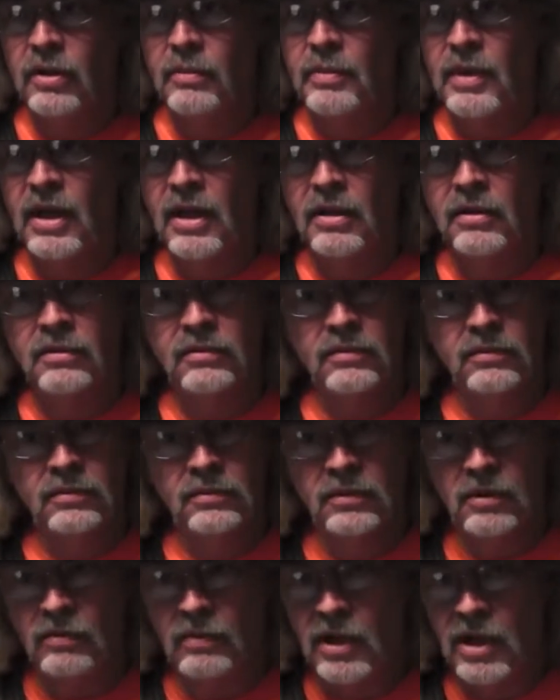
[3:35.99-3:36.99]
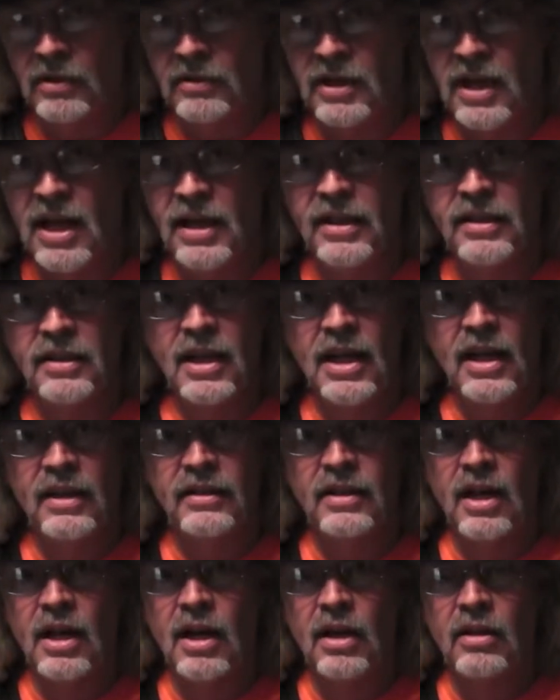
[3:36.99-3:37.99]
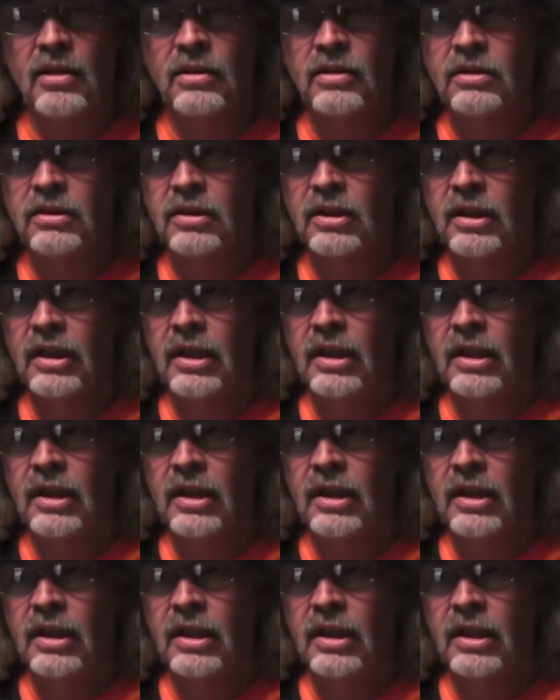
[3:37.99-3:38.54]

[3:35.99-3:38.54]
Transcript: about around $99.